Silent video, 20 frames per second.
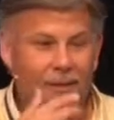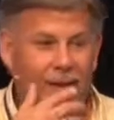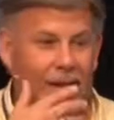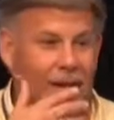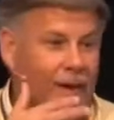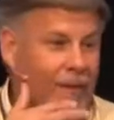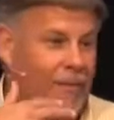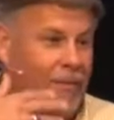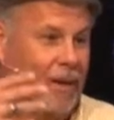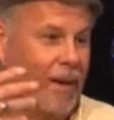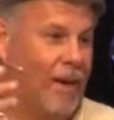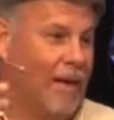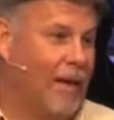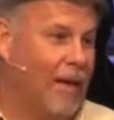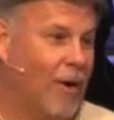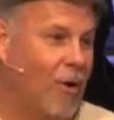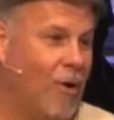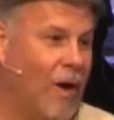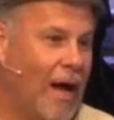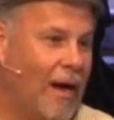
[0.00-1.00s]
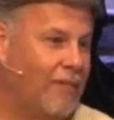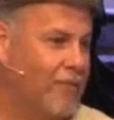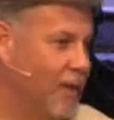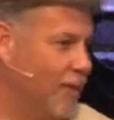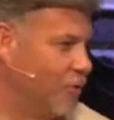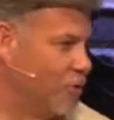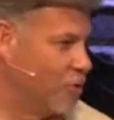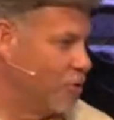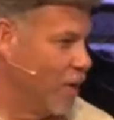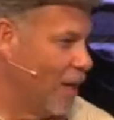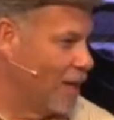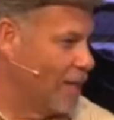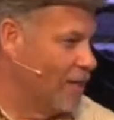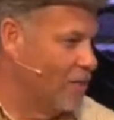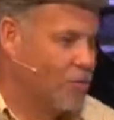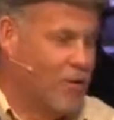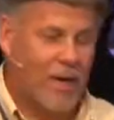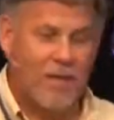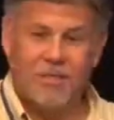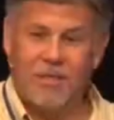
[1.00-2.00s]
Now, you know, I've, I've,
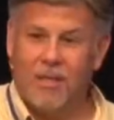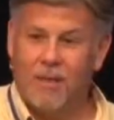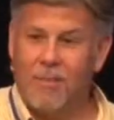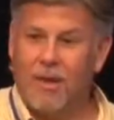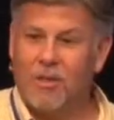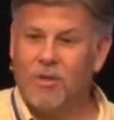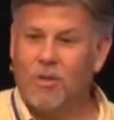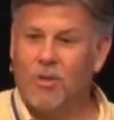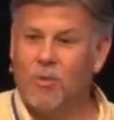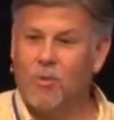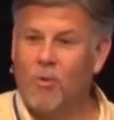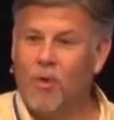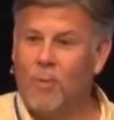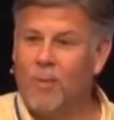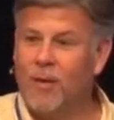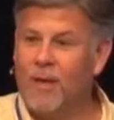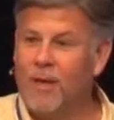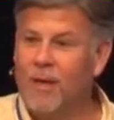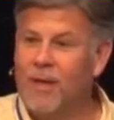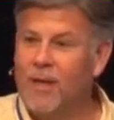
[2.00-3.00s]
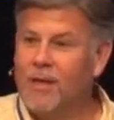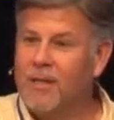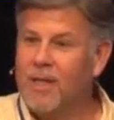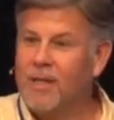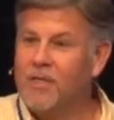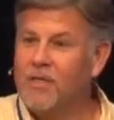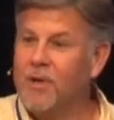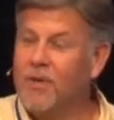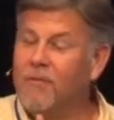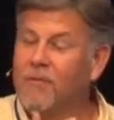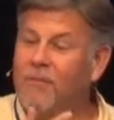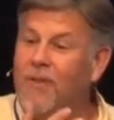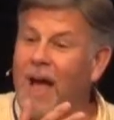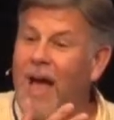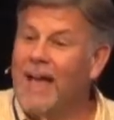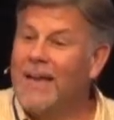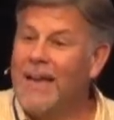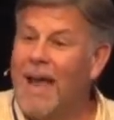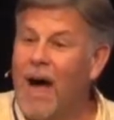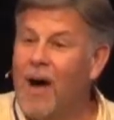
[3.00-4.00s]
instructed Tracy to make sure the woman doesn't
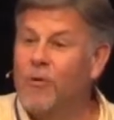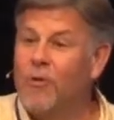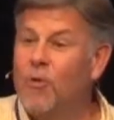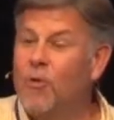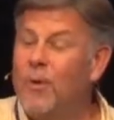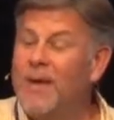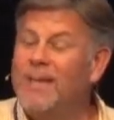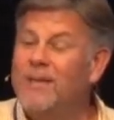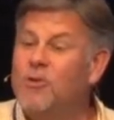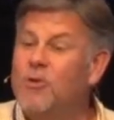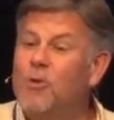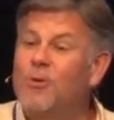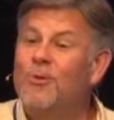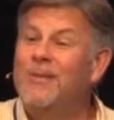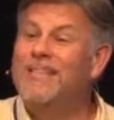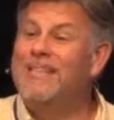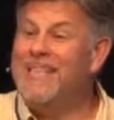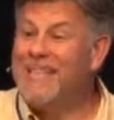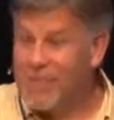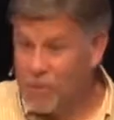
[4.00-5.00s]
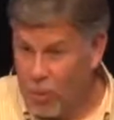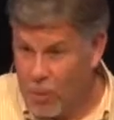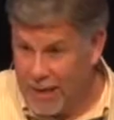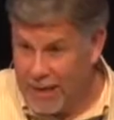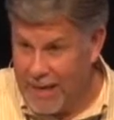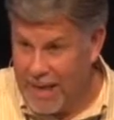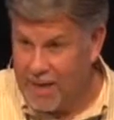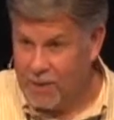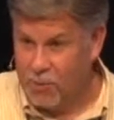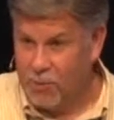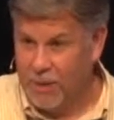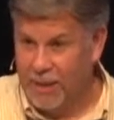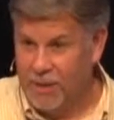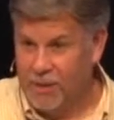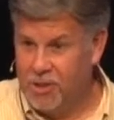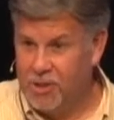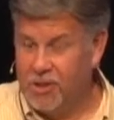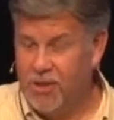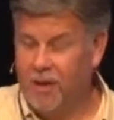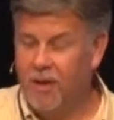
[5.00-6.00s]
find out that we do disorganized
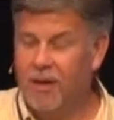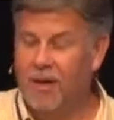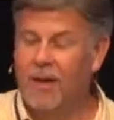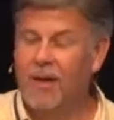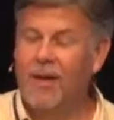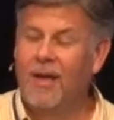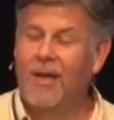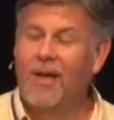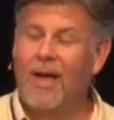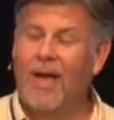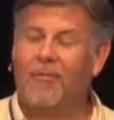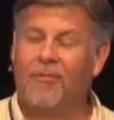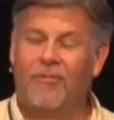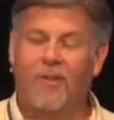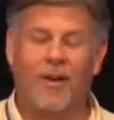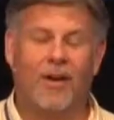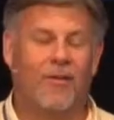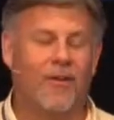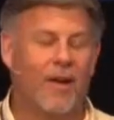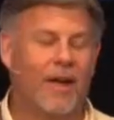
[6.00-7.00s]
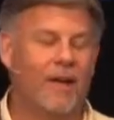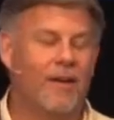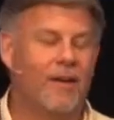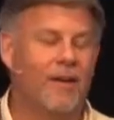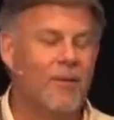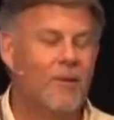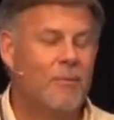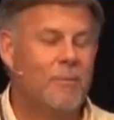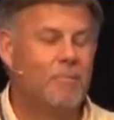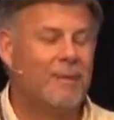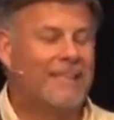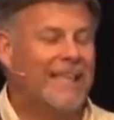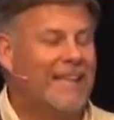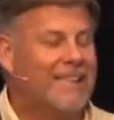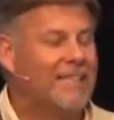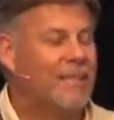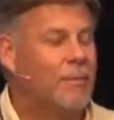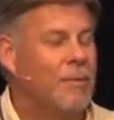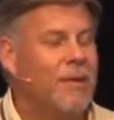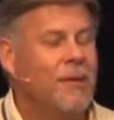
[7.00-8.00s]
religion here at Federated. But
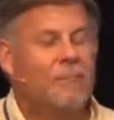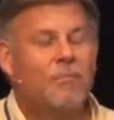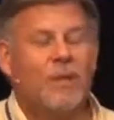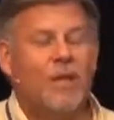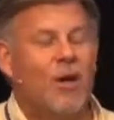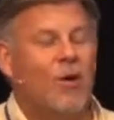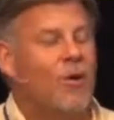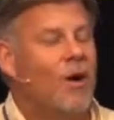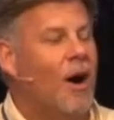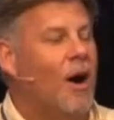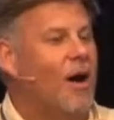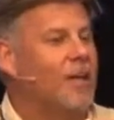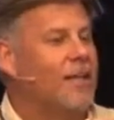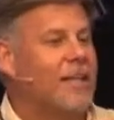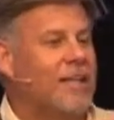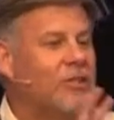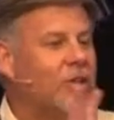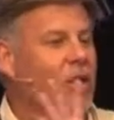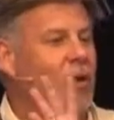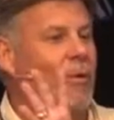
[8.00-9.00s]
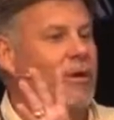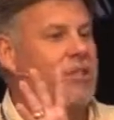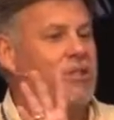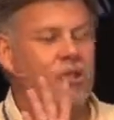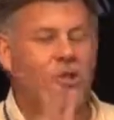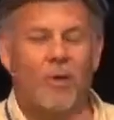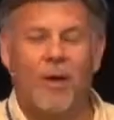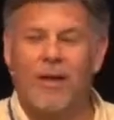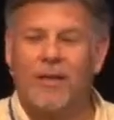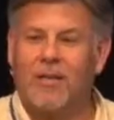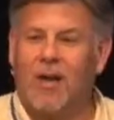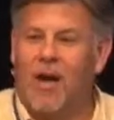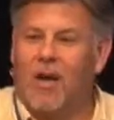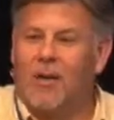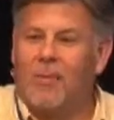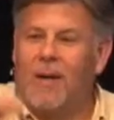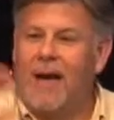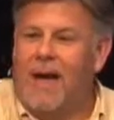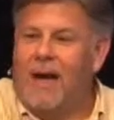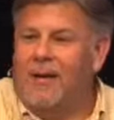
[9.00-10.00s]
that's, I mean, you know, uh, that's the only way she knew how to
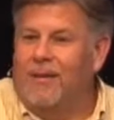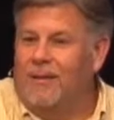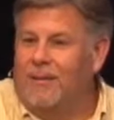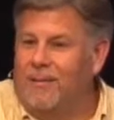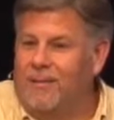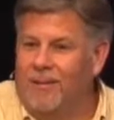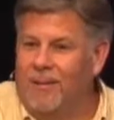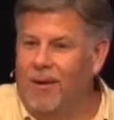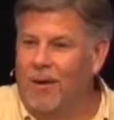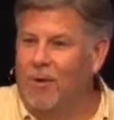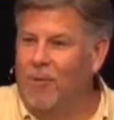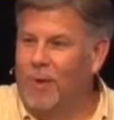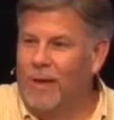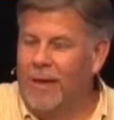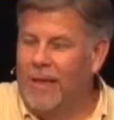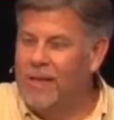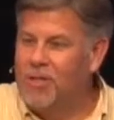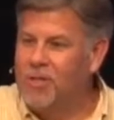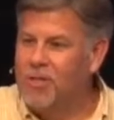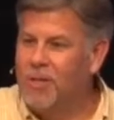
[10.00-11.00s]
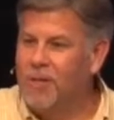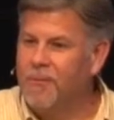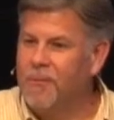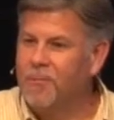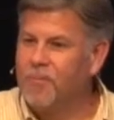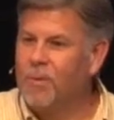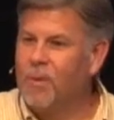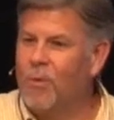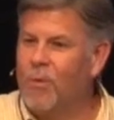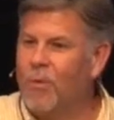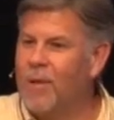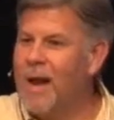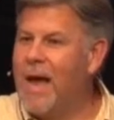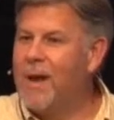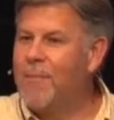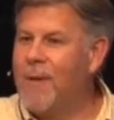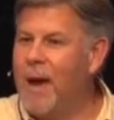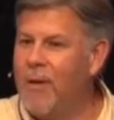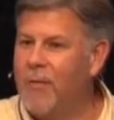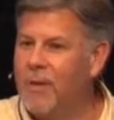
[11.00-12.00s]
talk about you know, religion. Well, we're
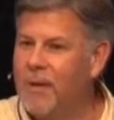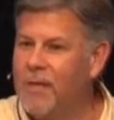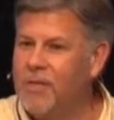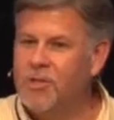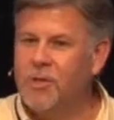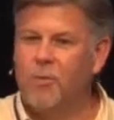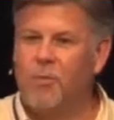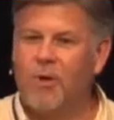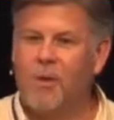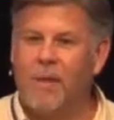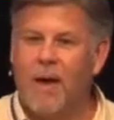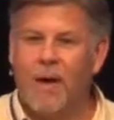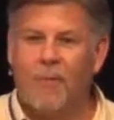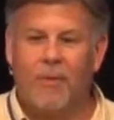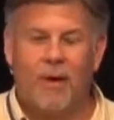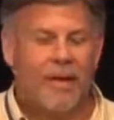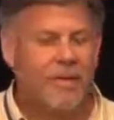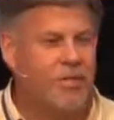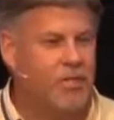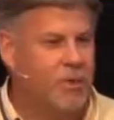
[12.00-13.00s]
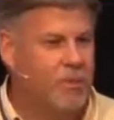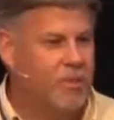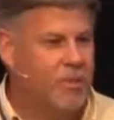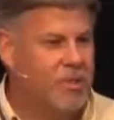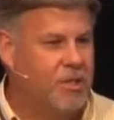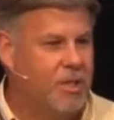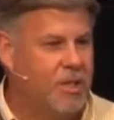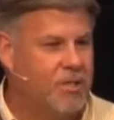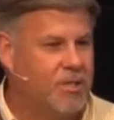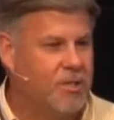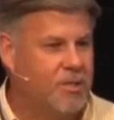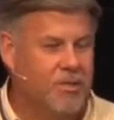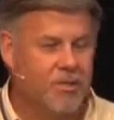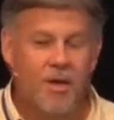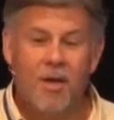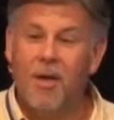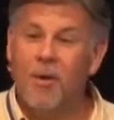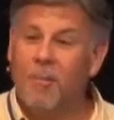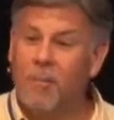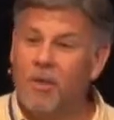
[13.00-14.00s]
not about religion. We're about a relationship with Jesus.
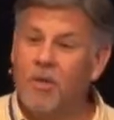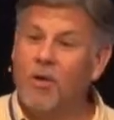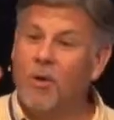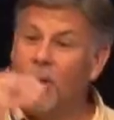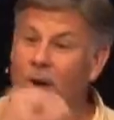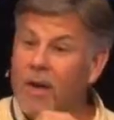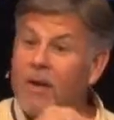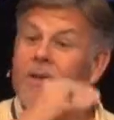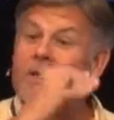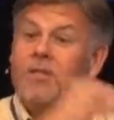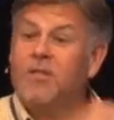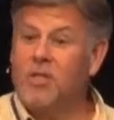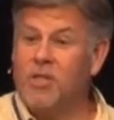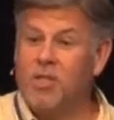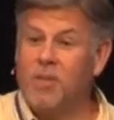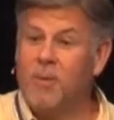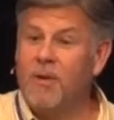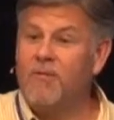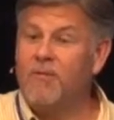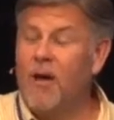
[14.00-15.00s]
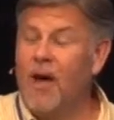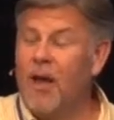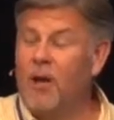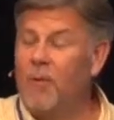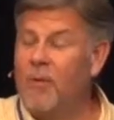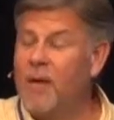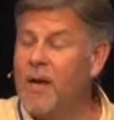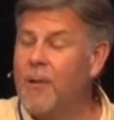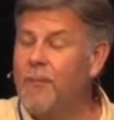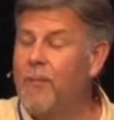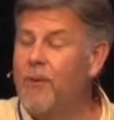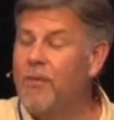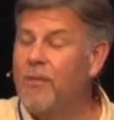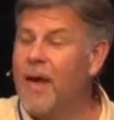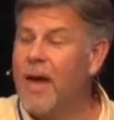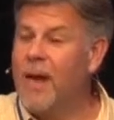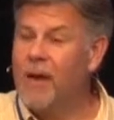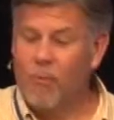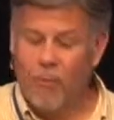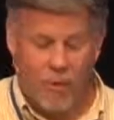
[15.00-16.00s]
But you know what? She's going to be following up on
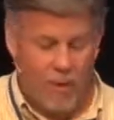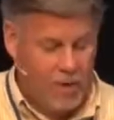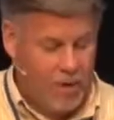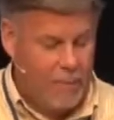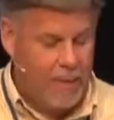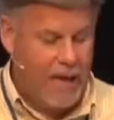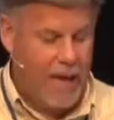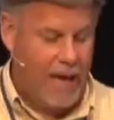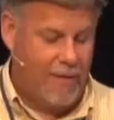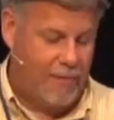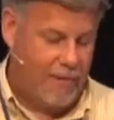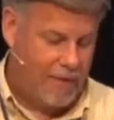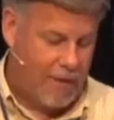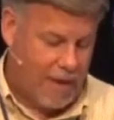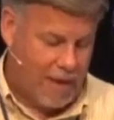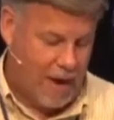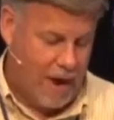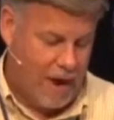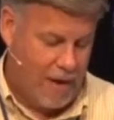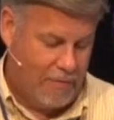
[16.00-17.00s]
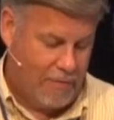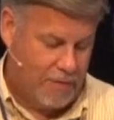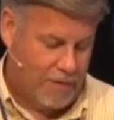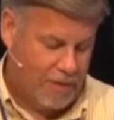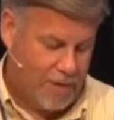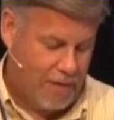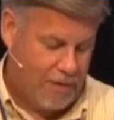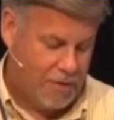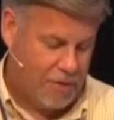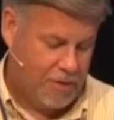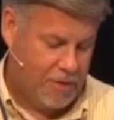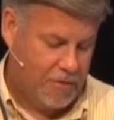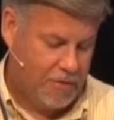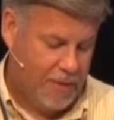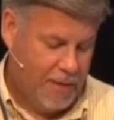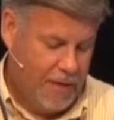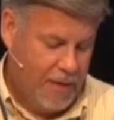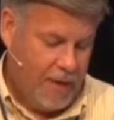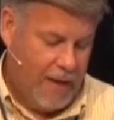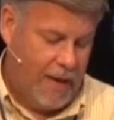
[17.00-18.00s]
that, and we're going to be having that conversation.
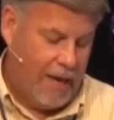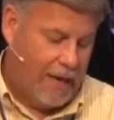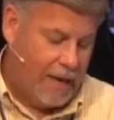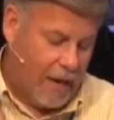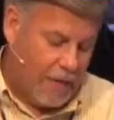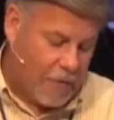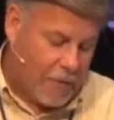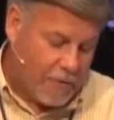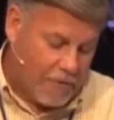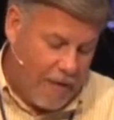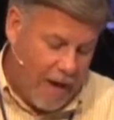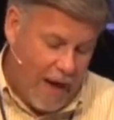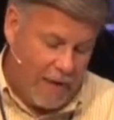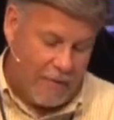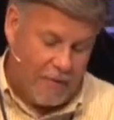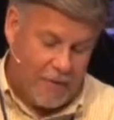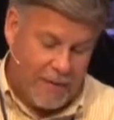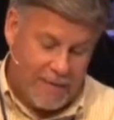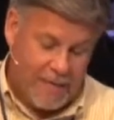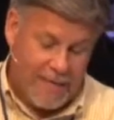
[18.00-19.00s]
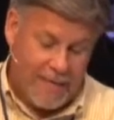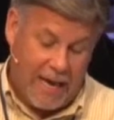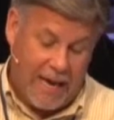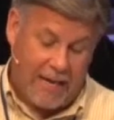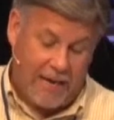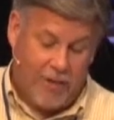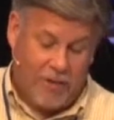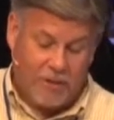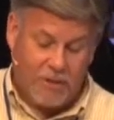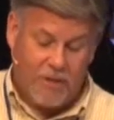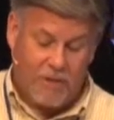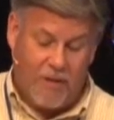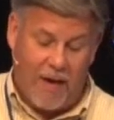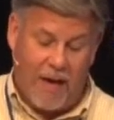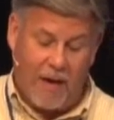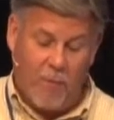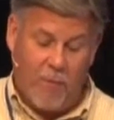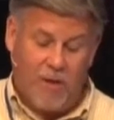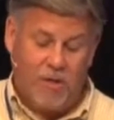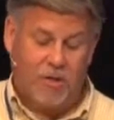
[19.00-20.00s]
Uh, another father indicated on his
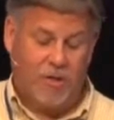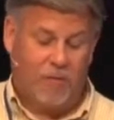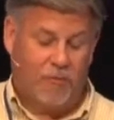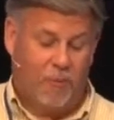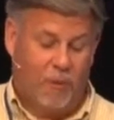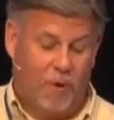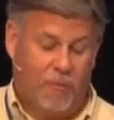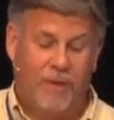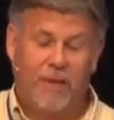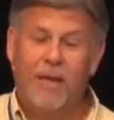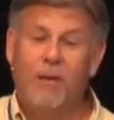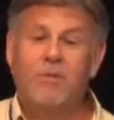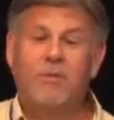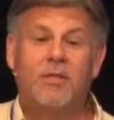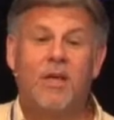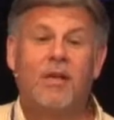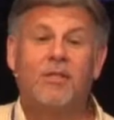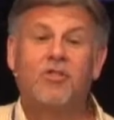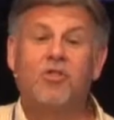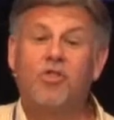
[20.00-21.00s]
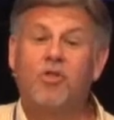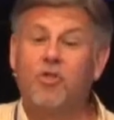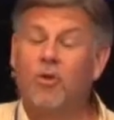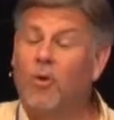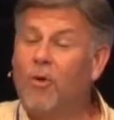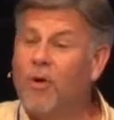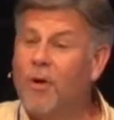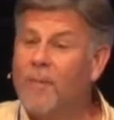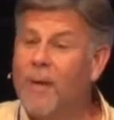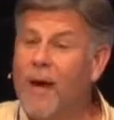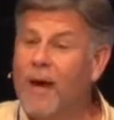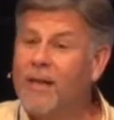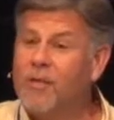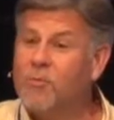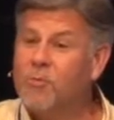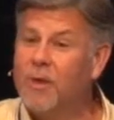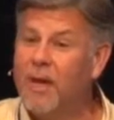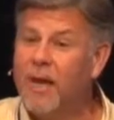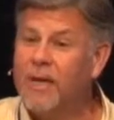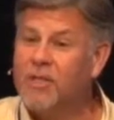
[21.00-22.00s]
evaluation form that he was unsure about
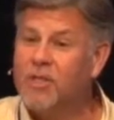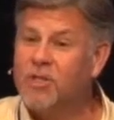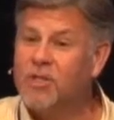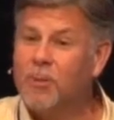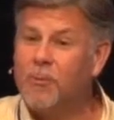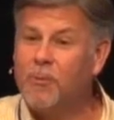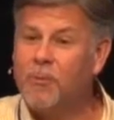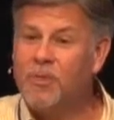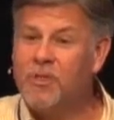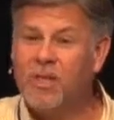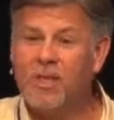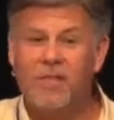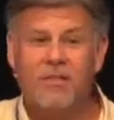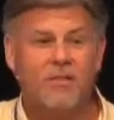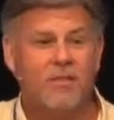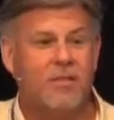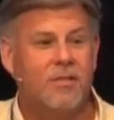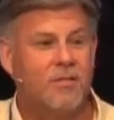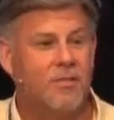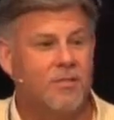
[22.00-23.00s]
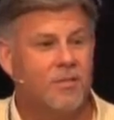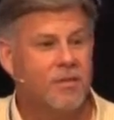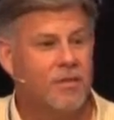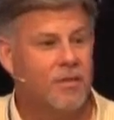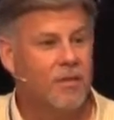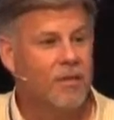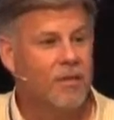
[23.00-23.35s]
his relationship with Jesus.